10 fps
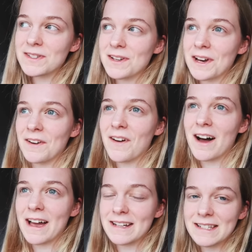so
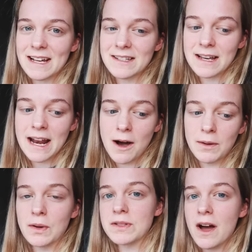I set an
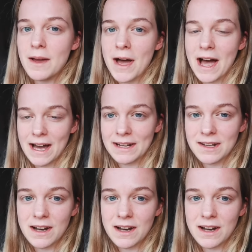hour long timer and